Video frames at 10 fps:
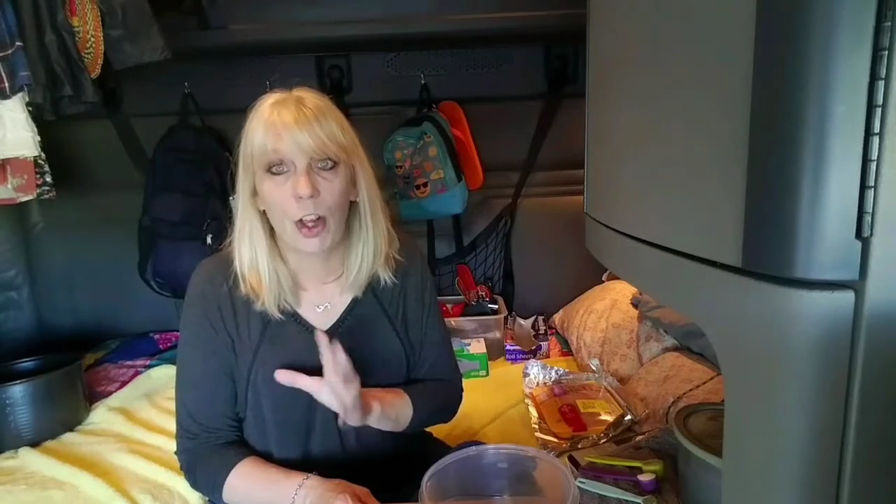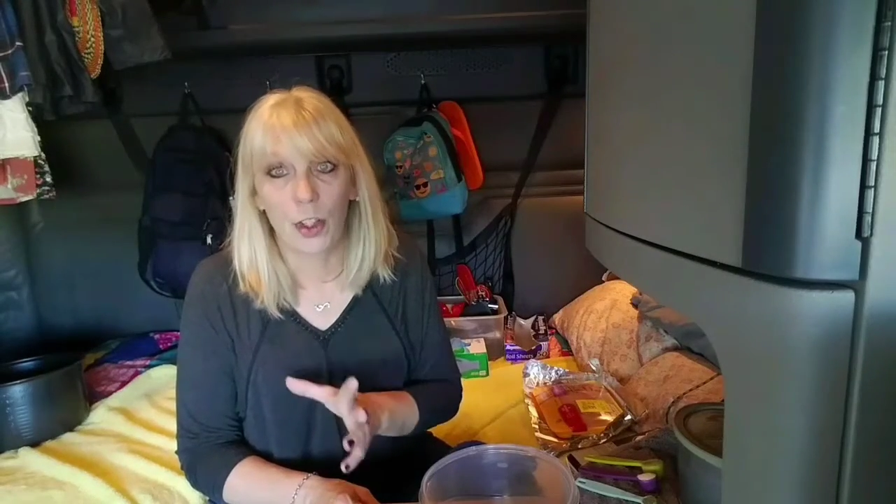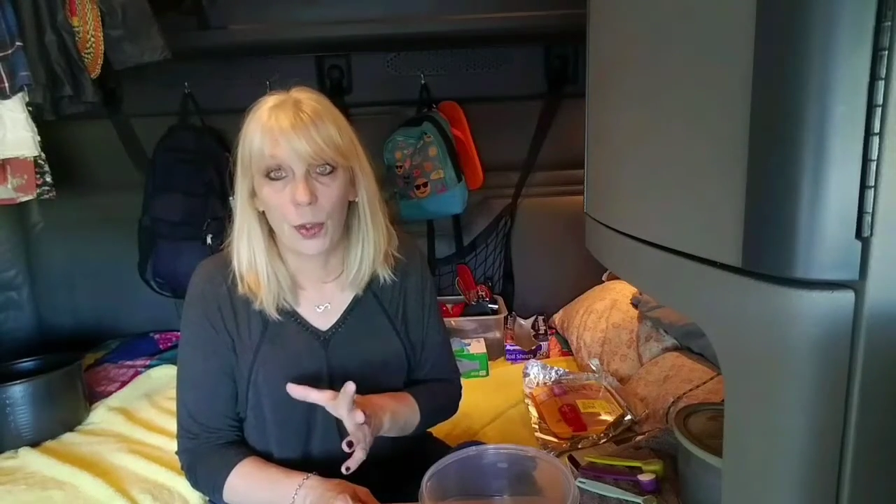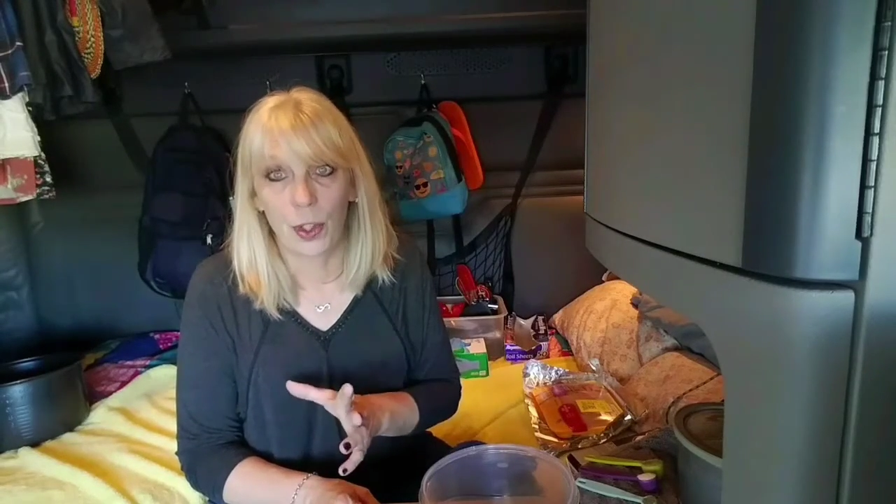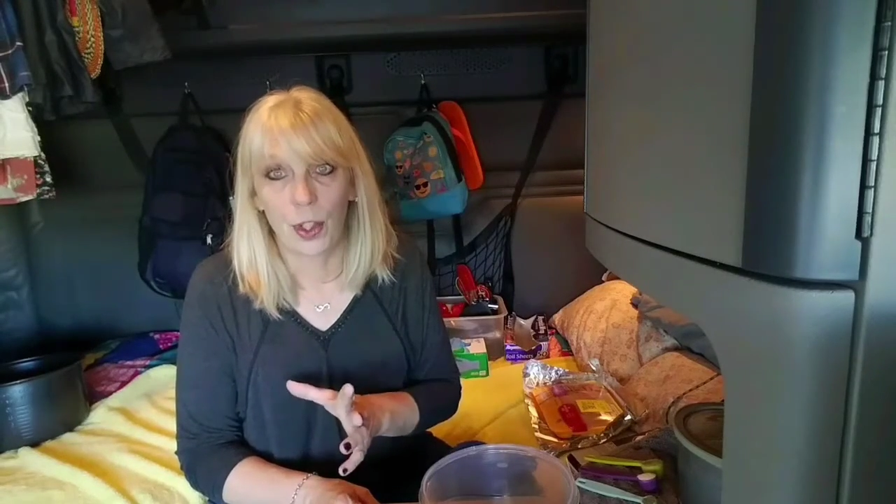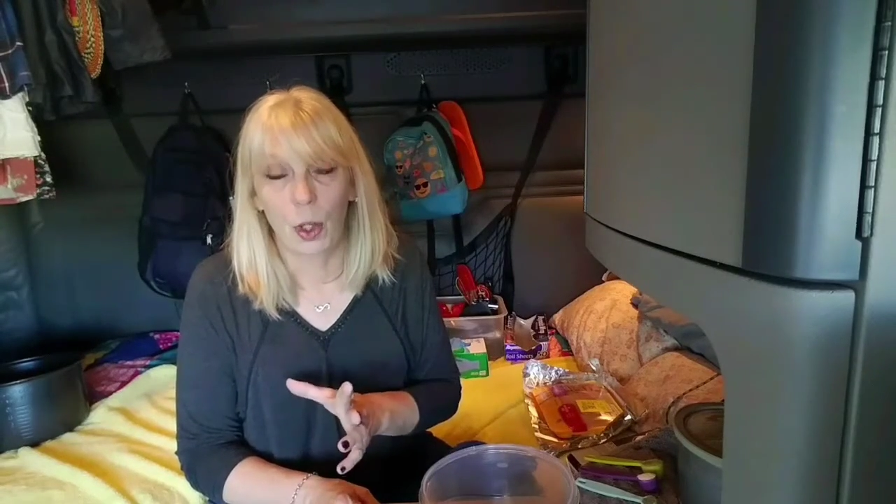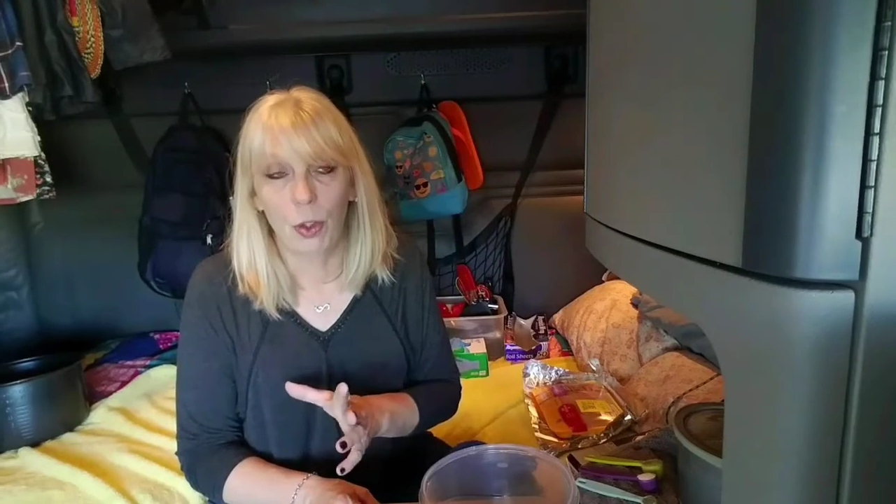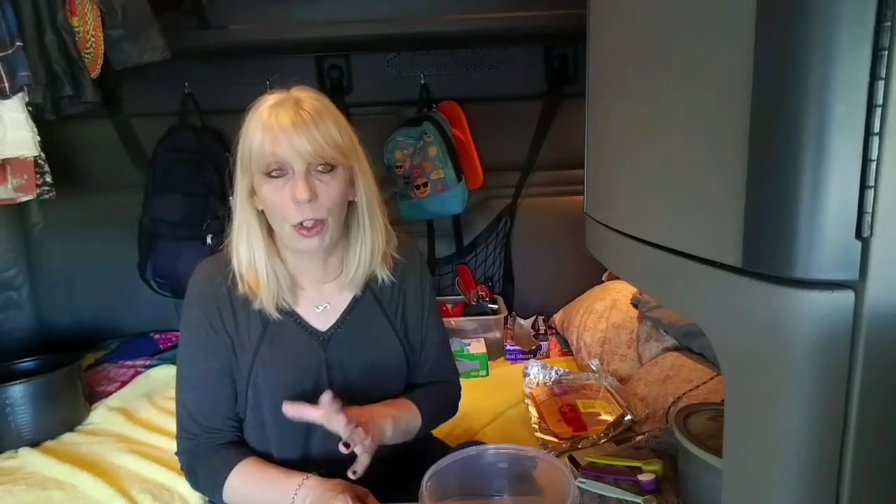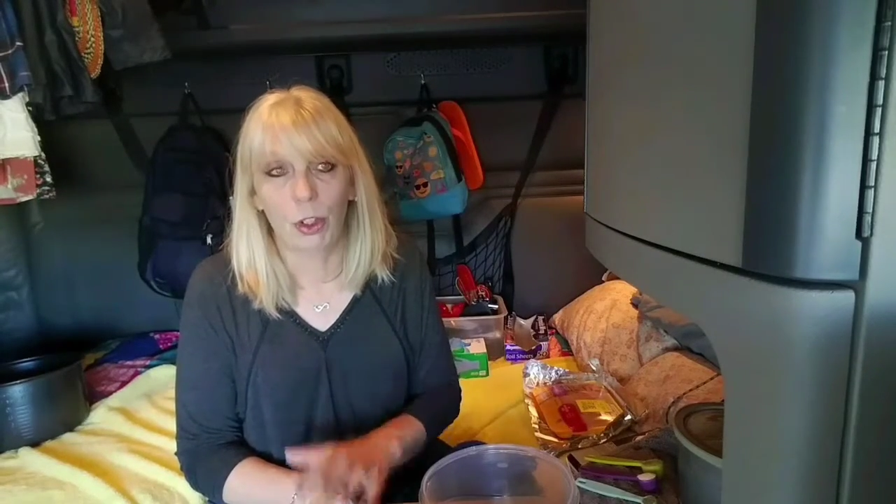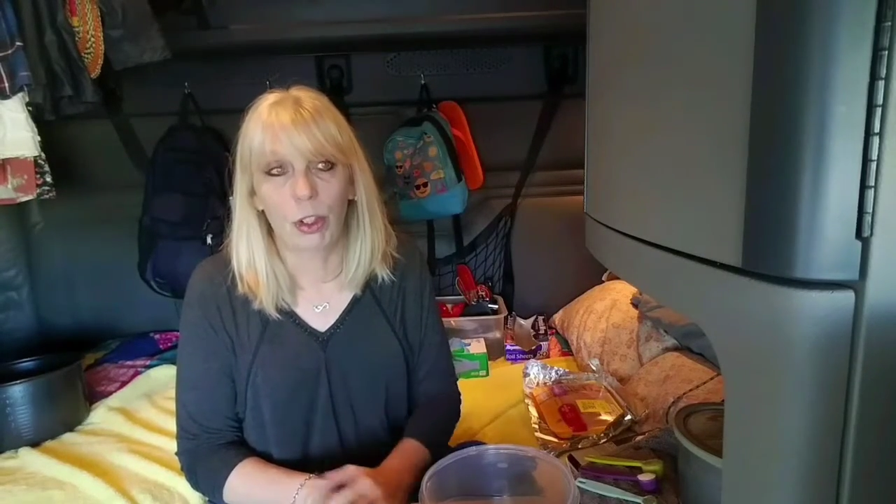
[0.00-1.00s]
that's also a
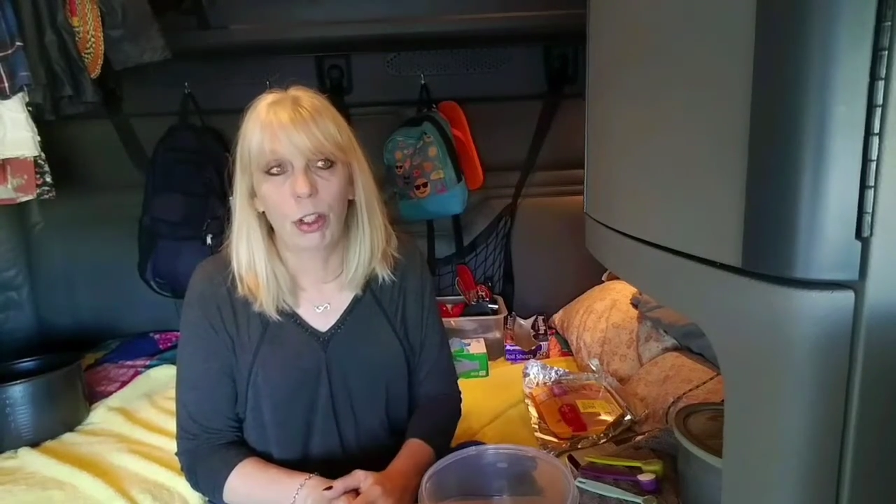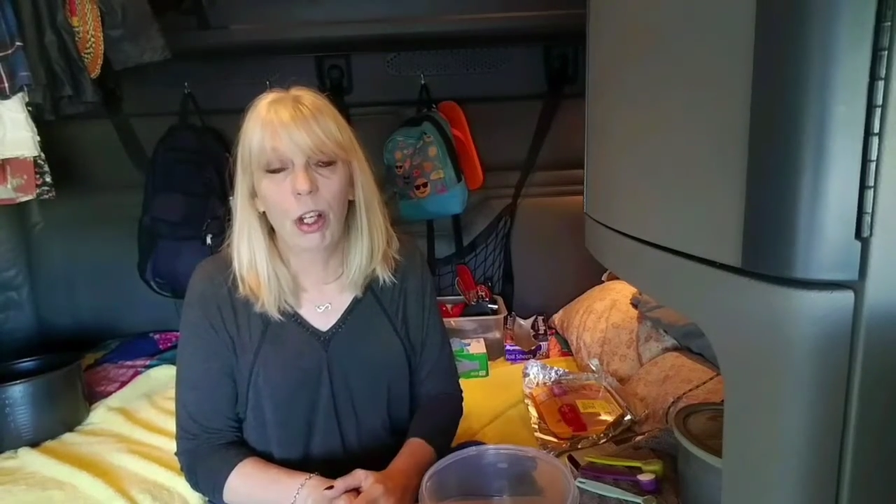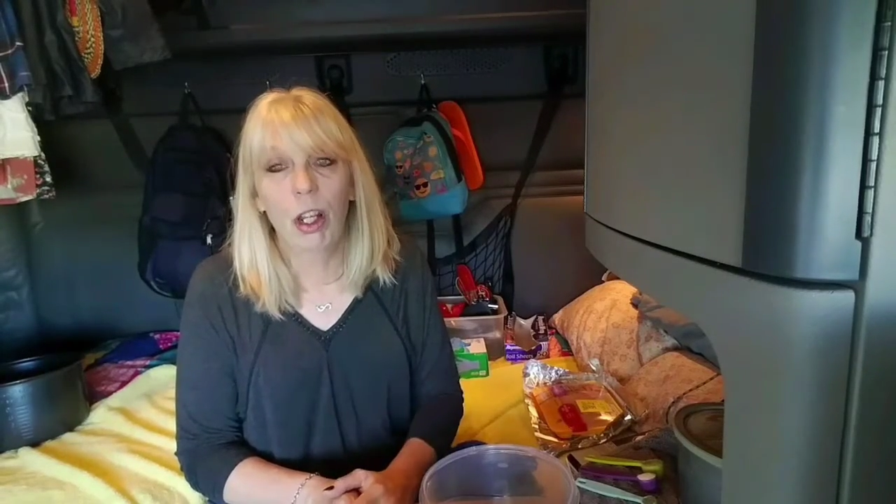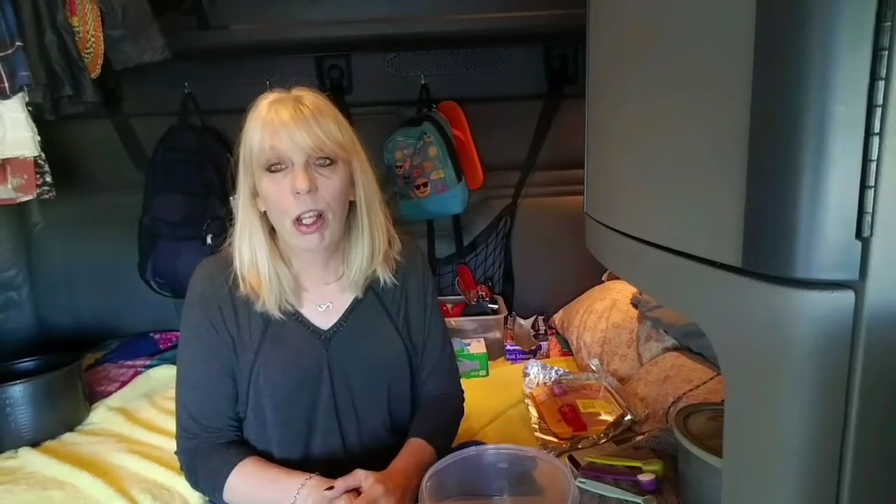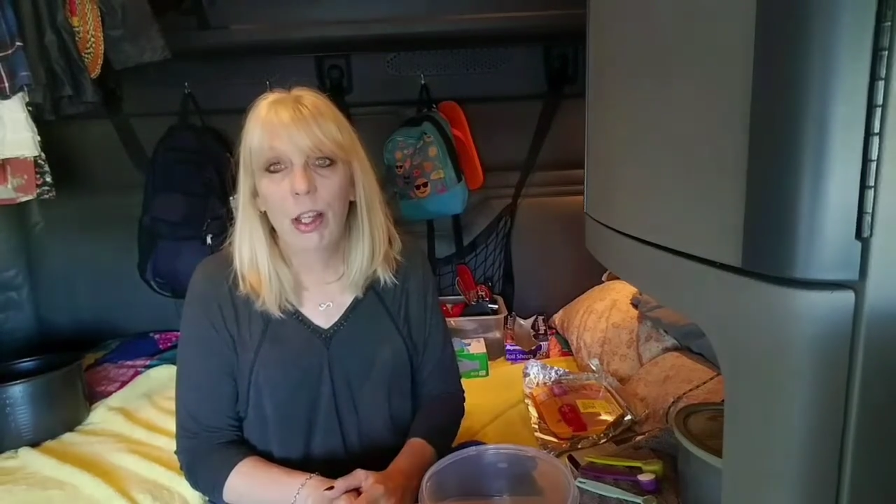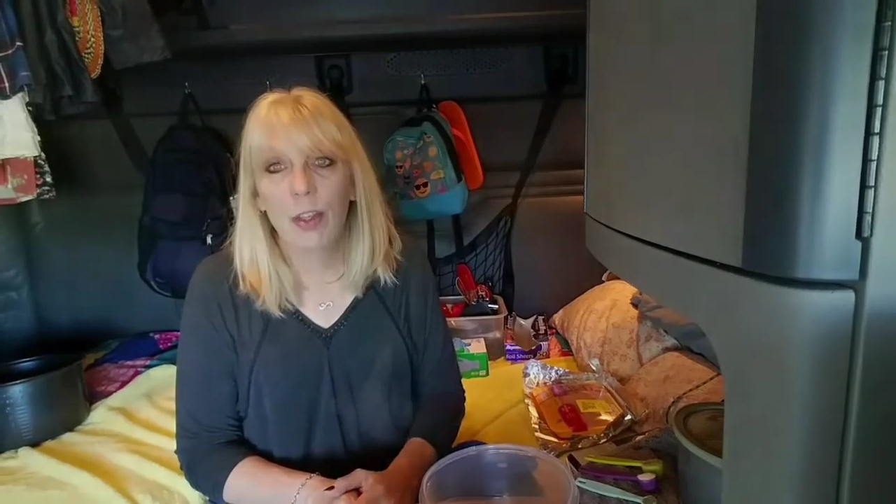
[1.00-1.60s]
slow cooker.